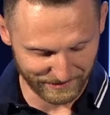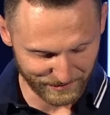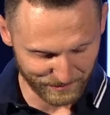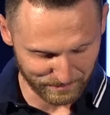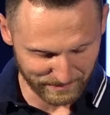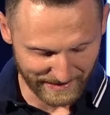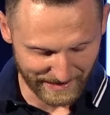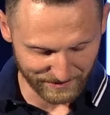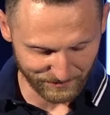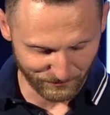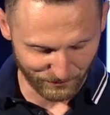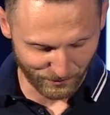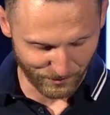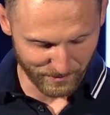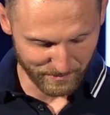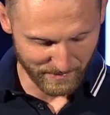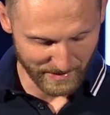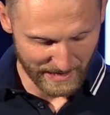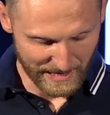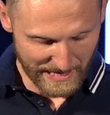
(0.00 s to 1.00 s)
the
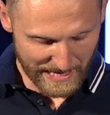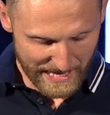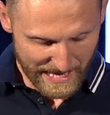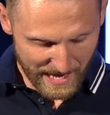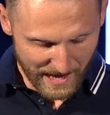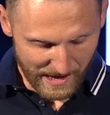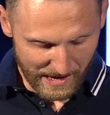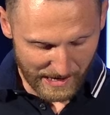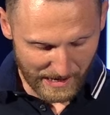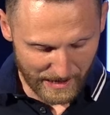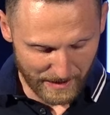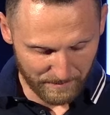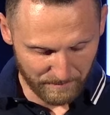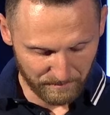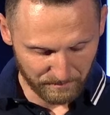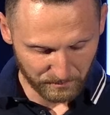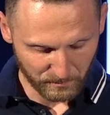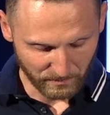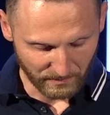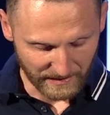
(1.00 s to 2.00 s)
platform.
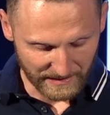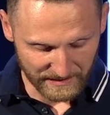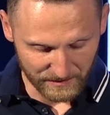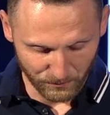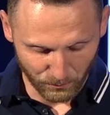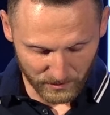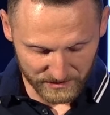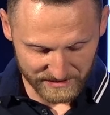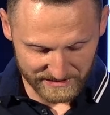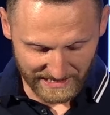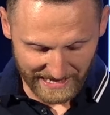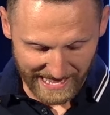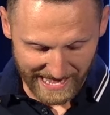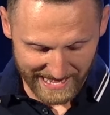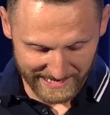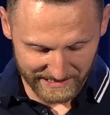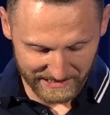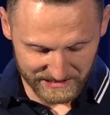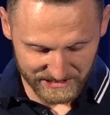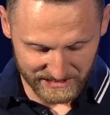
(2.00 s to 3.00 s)
It was the
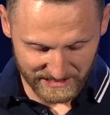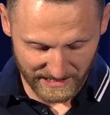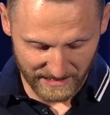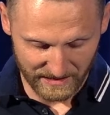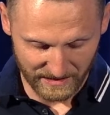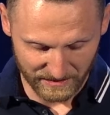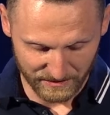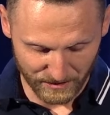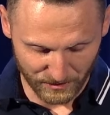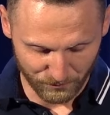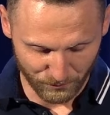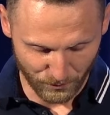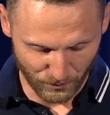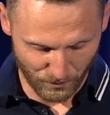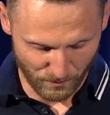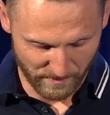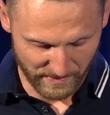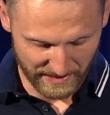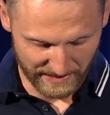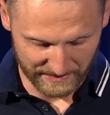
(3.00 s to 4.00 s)
highest thing in the
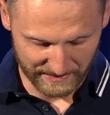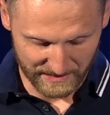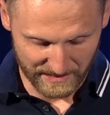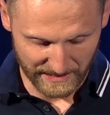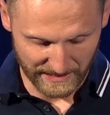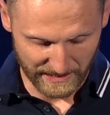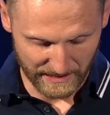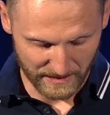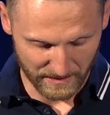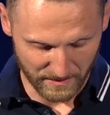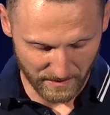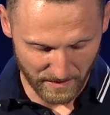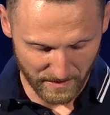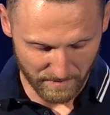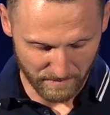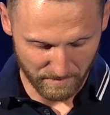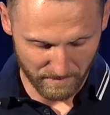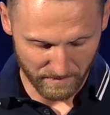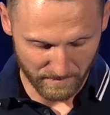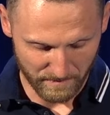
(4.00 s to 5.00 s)
room, and the
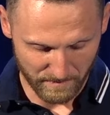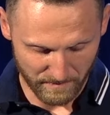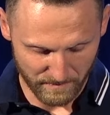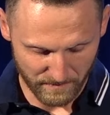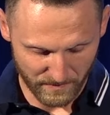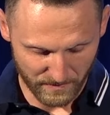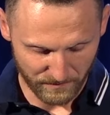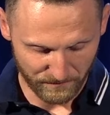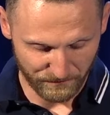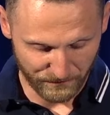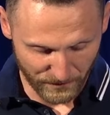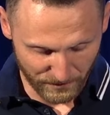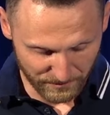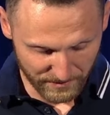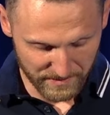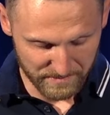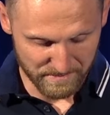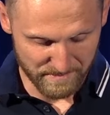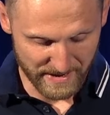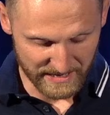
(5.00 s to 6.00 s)

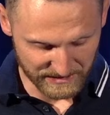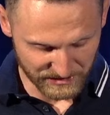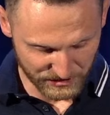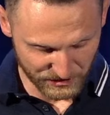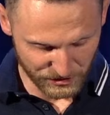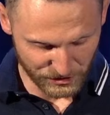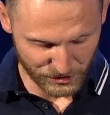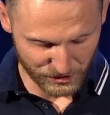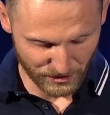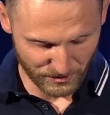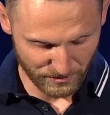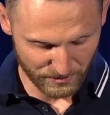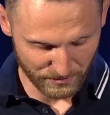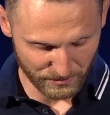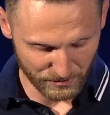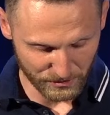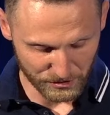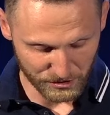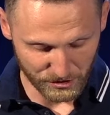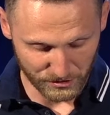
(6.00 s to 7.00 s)
fairy
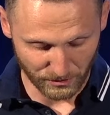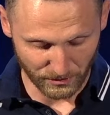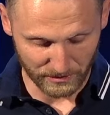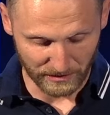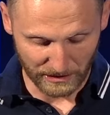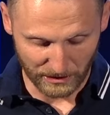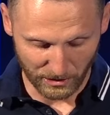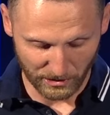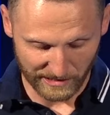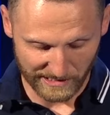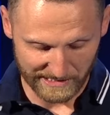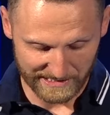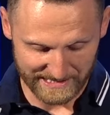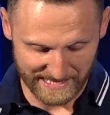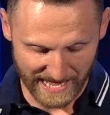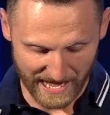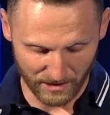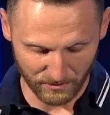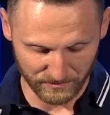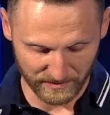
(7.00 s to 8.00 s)
messenger stood looking
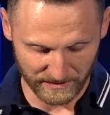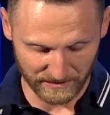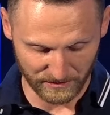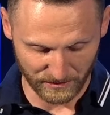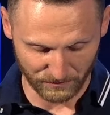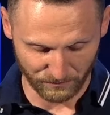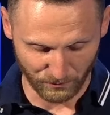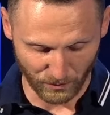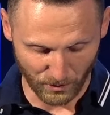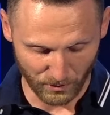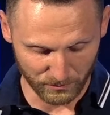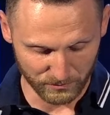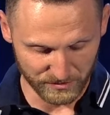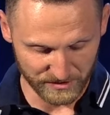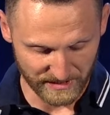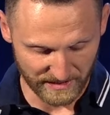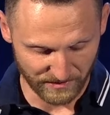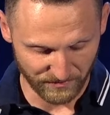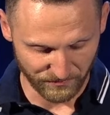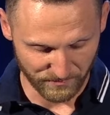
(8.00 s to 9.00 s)
down at the
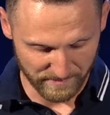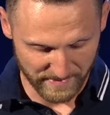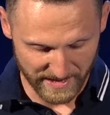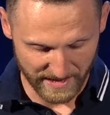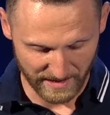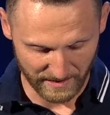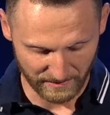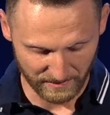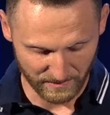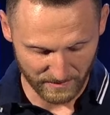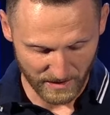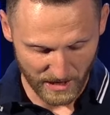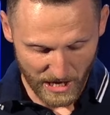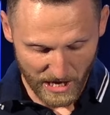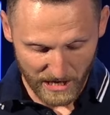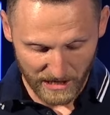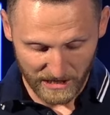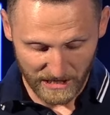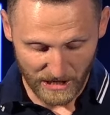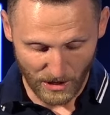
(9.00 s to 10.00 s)
rows of men.
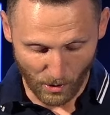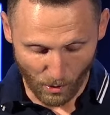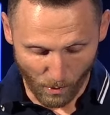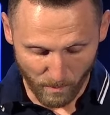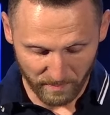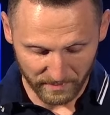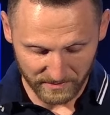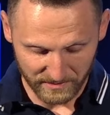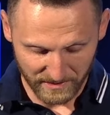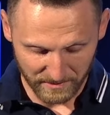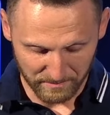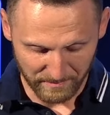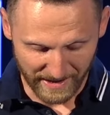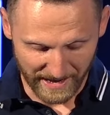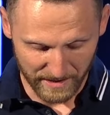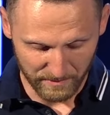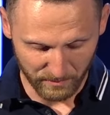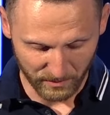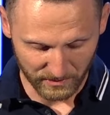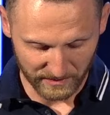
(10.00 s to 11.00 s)
He opened the
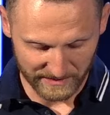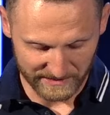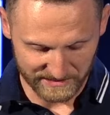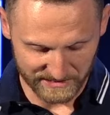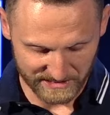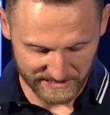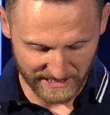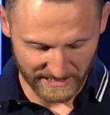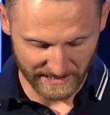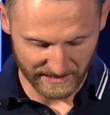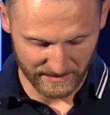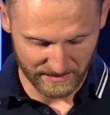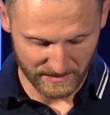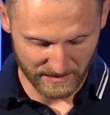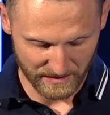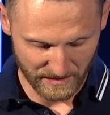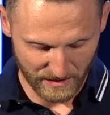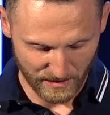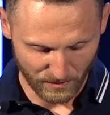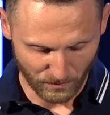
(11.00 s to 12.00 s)
Bible and said
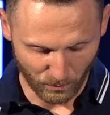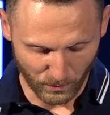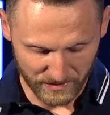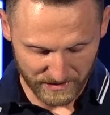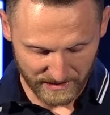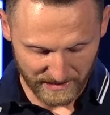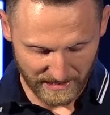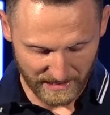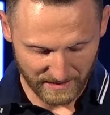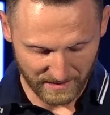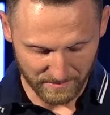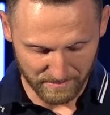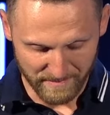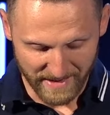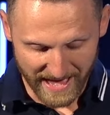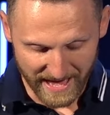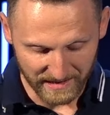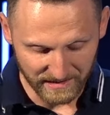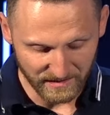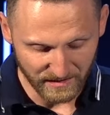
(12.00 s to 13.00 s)
with a
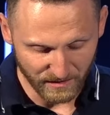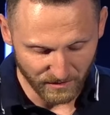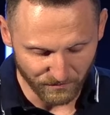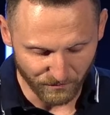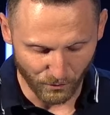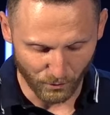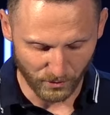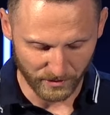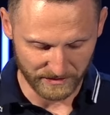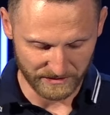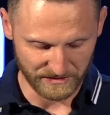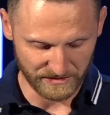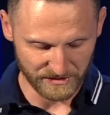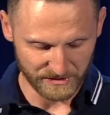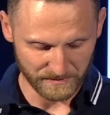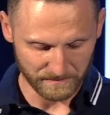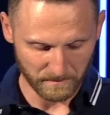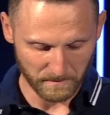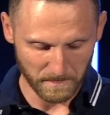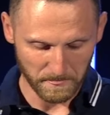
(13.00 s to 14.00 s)
commanding
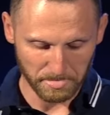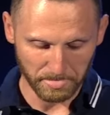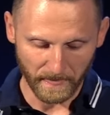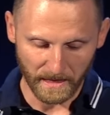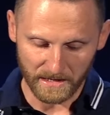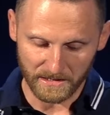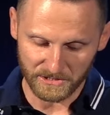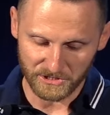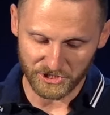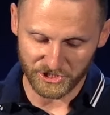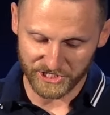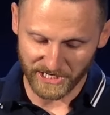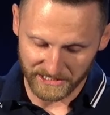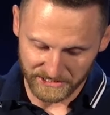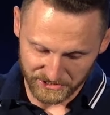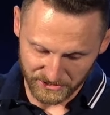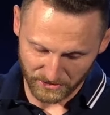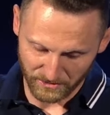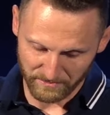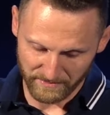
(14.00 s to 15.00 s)
voice,
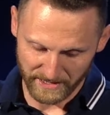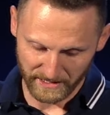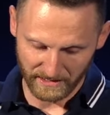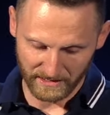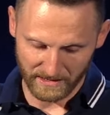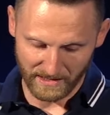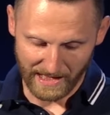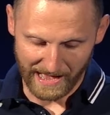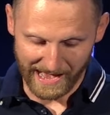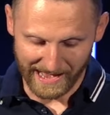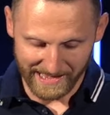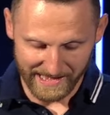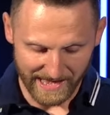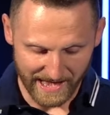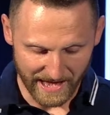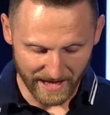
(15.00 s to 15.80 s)
"Gentlemen, I